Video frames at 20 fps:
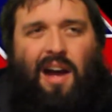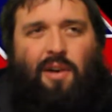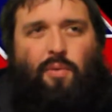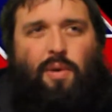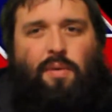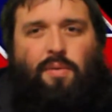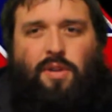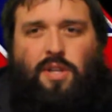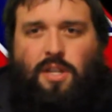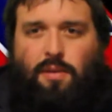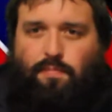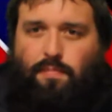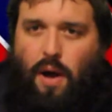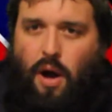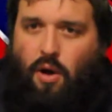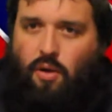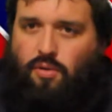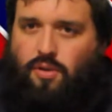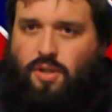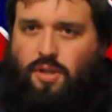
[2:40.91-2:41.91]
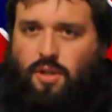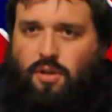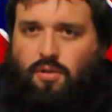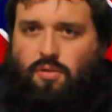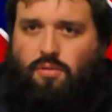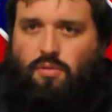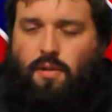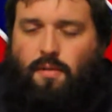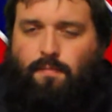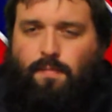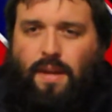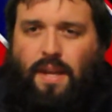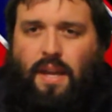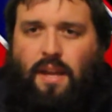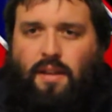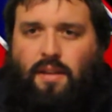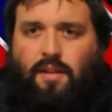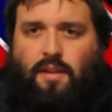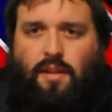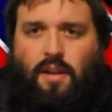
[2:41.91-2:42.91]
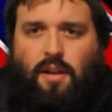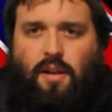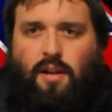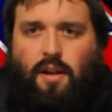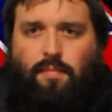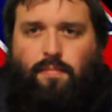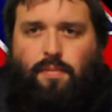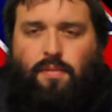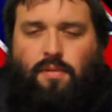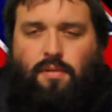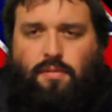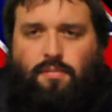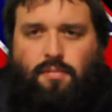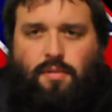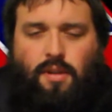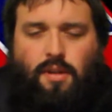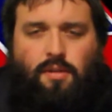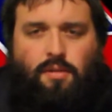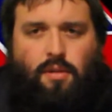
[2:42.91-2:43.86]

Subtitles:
We were supposed to be getting a couple,